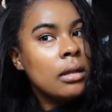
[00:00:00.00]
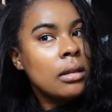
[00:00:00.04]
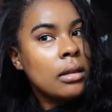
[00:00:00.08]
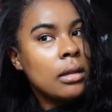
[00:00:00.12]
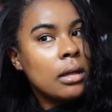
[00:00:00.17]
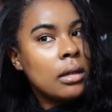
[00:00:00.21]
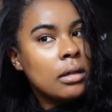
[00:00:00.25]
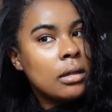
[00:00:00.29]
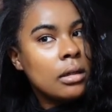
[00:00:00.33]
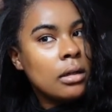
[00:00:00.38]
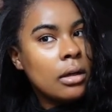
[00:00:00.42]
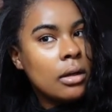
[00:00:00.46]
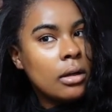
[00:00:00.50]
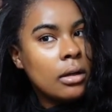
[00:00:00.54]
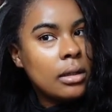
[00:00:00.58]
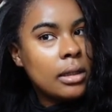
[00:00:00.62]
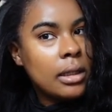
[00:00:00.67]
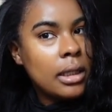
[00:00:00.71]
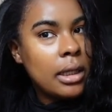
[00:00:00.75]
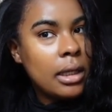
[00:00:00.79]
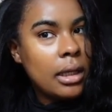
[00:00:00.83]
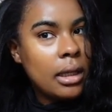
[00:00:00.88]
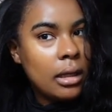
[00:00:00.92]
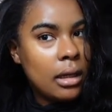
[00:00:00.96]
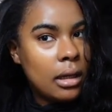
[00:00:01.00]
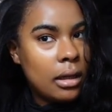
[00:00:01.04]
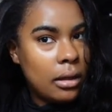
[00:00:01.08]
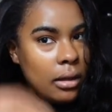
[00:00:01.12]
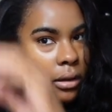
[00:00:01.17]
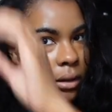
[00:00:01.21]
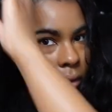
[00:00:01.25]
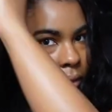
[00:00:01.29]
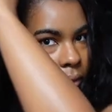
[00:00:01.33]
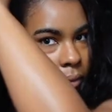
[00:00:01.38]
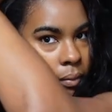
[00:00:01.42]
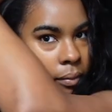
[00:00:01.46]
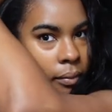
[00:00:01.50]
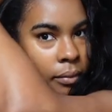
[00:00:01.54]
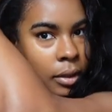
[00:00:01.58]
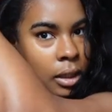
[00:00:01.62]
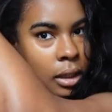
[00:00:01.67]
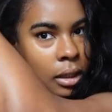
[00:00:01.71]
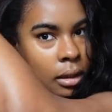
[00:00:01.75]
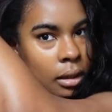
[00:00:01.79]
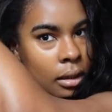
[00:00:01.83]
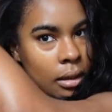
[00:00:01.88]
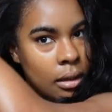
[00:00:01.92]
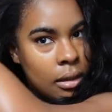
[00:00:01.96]
The curly
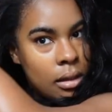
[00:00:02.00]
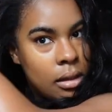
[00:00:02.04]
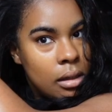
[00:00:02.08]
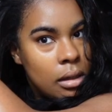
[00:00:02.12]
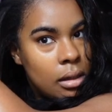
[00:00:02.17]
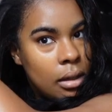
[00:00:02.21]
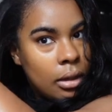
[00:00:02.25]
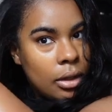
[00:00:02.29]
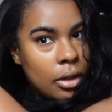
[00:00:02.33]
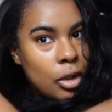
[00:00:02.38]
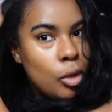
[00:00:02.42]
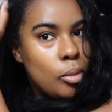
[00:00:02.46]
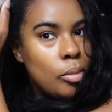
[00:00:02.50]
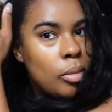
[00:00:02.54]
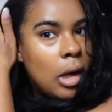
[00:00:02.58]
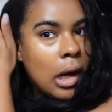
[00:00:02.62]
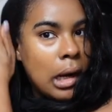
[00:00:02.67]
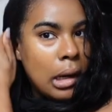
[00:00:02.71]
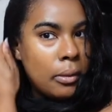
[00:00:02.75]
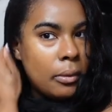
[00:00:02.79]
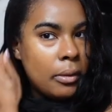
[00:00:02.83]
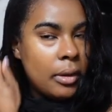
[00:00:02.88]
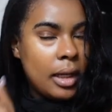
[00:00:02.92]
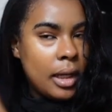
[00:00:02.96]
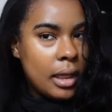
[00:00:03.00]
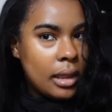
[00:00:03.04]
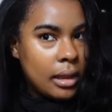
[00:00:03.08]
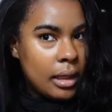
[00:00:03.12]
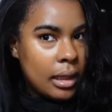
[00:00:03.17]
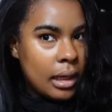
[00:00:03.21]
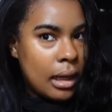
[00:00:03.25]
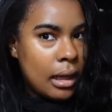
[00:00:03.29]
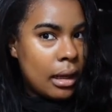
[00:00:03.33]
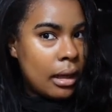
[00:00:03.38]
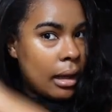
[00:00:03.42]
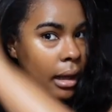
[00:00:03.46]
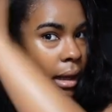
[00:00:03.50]
U-part wig that